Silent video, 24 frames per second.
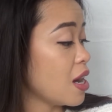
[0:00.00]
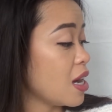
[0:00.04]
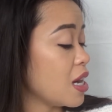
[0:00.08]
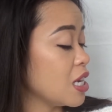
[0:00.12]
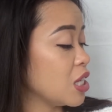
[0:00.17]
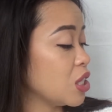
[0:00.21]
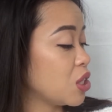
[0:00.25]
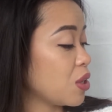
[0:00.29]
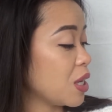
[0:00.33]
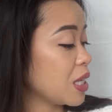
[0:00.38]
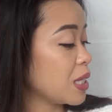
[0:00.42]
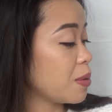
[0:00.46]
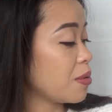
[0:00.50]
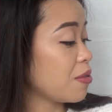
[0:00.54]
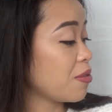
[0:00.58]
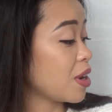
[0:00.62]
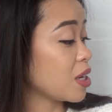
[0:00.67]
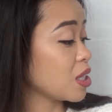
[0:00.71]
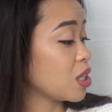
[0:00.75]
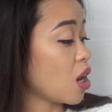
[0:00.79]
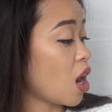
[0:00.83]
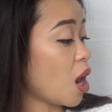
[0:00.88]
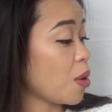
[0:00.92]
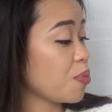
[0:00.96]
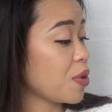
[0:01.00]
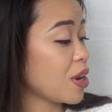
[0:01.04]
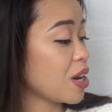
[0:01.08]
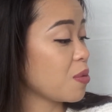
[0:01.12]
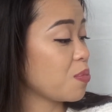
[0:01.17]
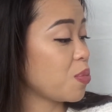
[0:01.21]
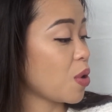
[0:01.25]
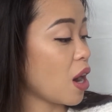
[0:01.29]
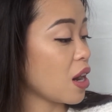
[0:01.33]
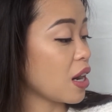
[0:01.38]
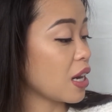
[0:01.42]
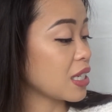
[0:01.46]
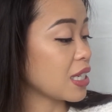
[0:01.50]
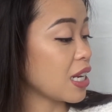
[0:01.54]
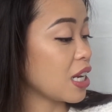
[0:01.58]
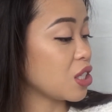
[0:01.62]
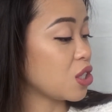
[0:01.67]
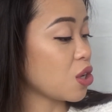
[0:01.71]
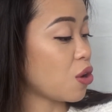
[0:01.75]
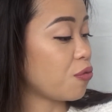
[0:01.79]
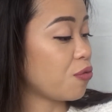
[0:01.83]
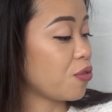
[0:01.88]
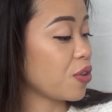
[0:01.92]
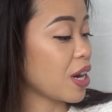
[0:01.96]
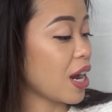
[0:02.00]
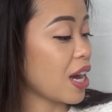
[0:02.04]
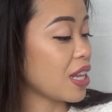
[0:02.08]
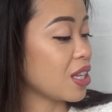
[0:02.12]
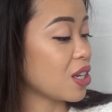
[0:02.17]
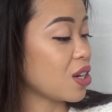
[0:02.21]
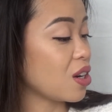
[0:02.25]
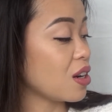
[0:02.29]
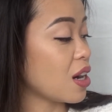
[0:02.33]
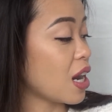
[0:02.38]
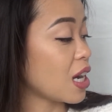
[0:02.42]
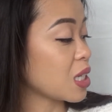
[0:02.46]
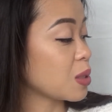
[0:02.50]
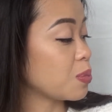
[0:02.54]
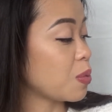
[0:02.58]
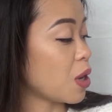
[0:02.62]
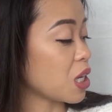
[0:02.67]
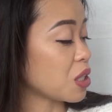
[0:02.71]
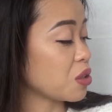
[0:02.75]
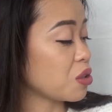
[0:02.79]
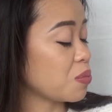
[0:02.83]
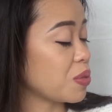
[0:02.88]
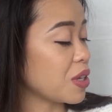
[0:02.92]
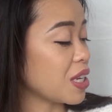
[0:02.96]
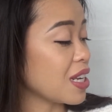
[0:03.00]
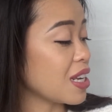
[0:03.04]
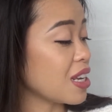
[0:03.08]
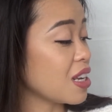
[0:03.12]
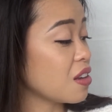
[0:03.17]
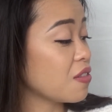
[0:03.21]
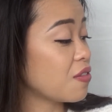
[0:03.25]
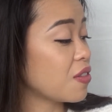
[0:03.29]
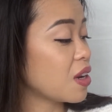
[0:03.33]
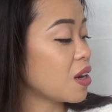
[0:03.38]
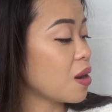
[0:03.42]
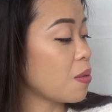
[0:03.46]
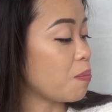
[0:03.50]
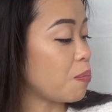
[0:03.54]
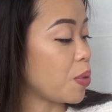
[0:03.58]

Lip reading: Enjoy some of our top rated products, and don't forget that your next box will be even